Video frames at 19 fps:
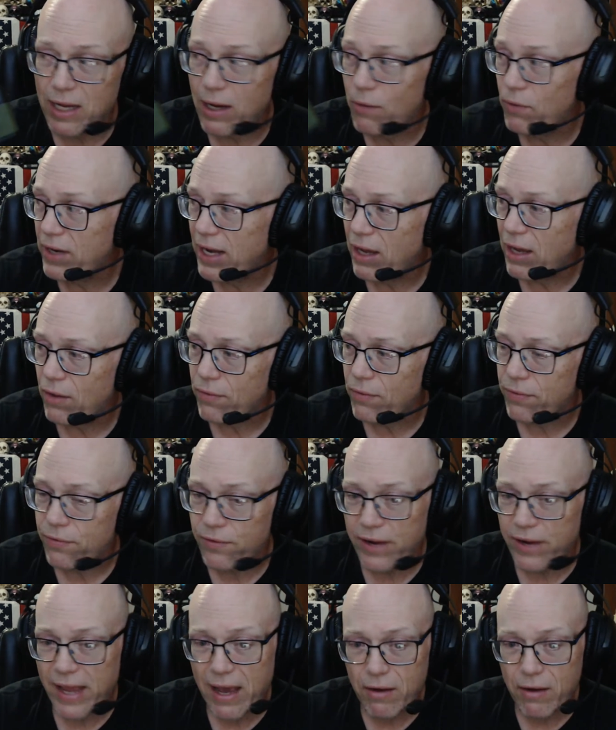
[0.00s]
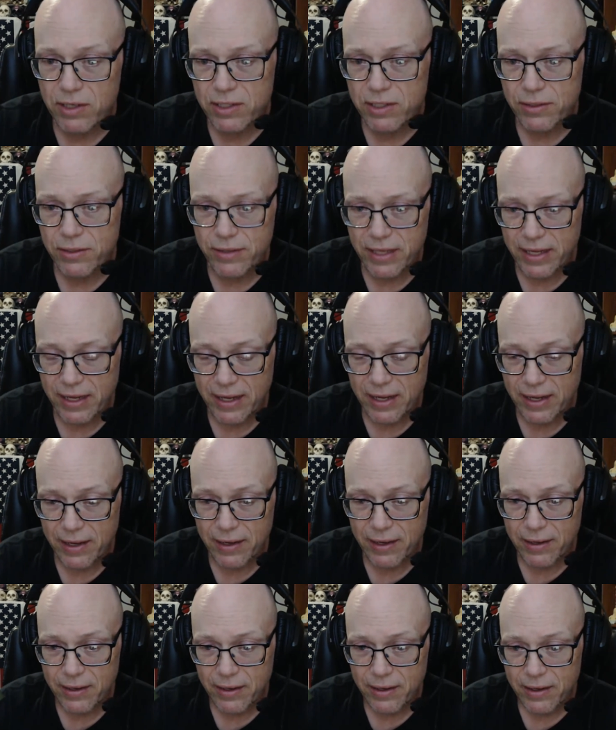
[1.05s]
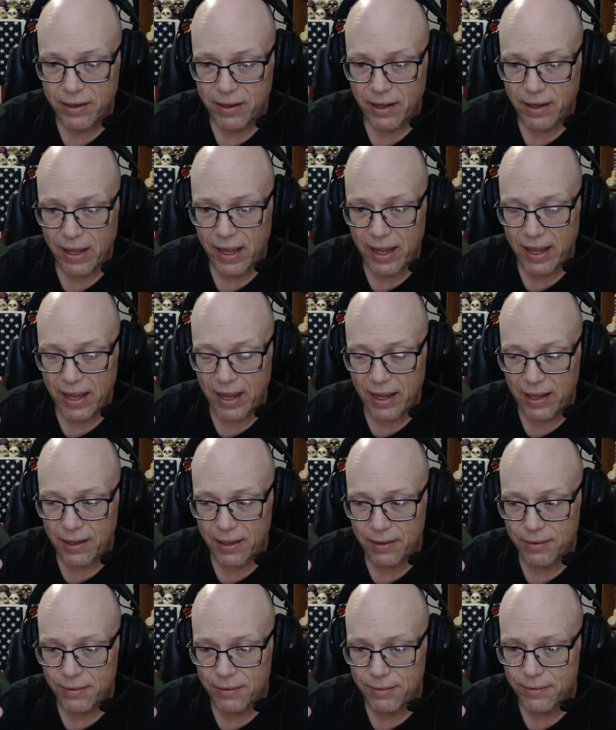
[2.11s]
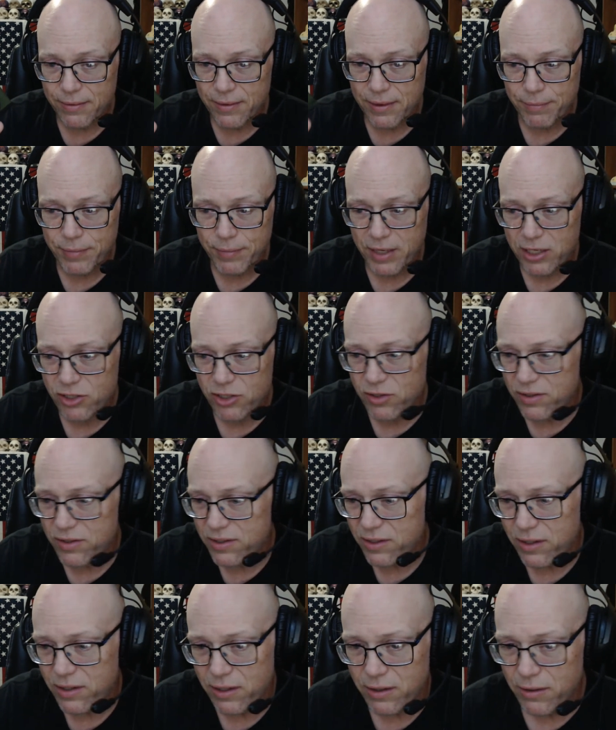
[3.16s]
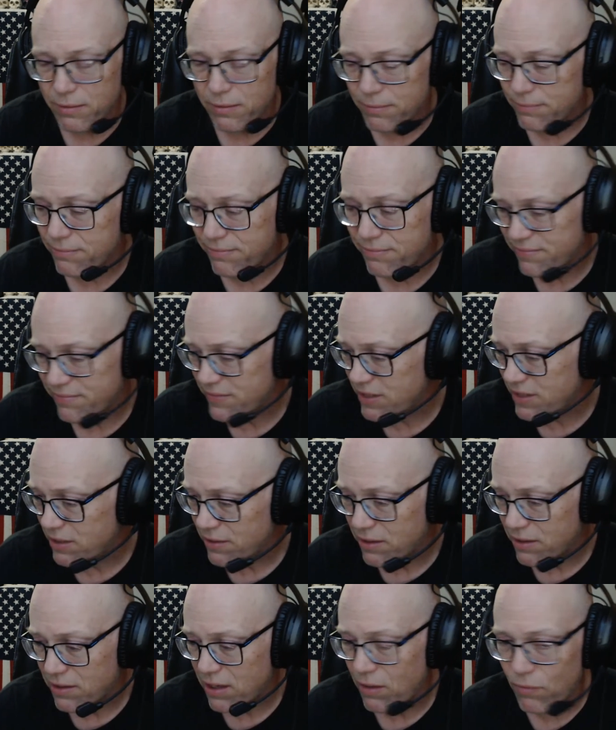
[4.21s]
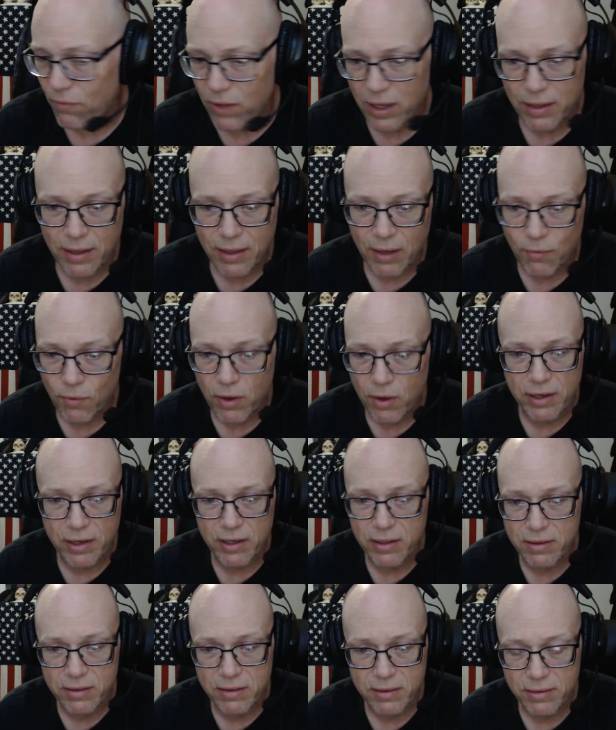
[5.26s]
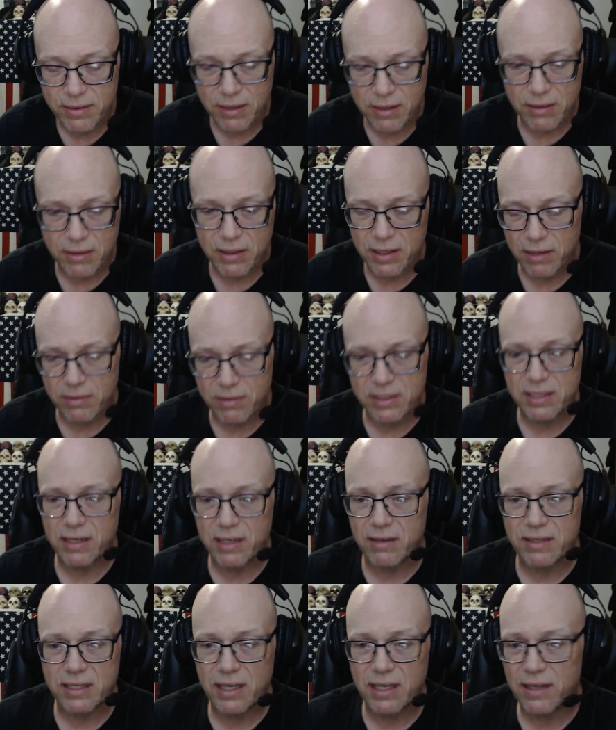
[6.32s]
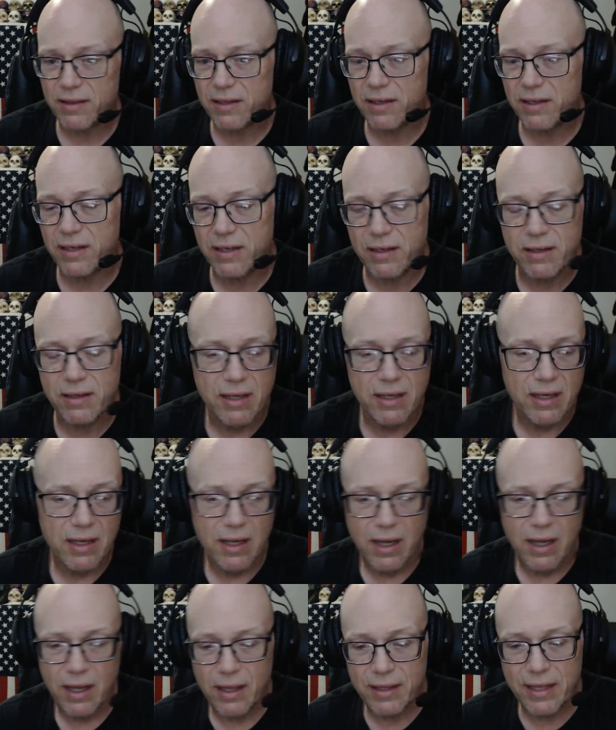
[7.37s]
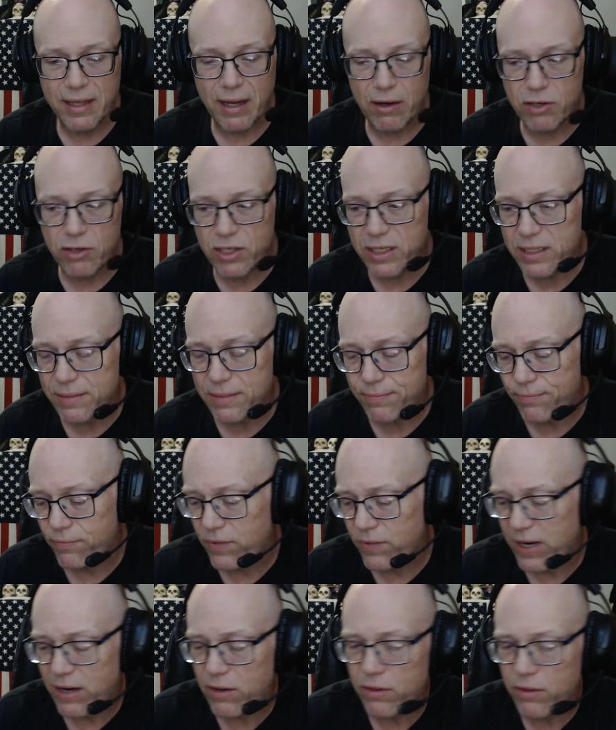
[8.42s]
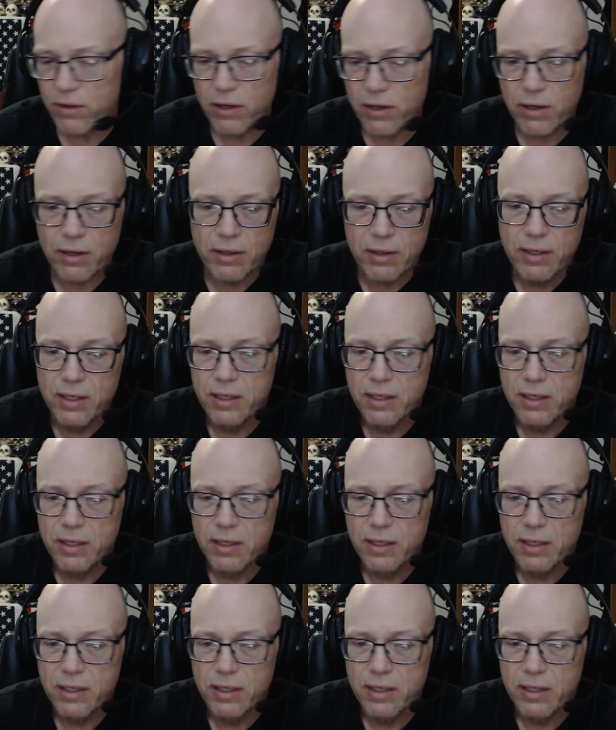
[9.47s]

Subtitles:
went out 3 hours today, and the pictures are, they're not what I wanted. There's nothing. They're just regular.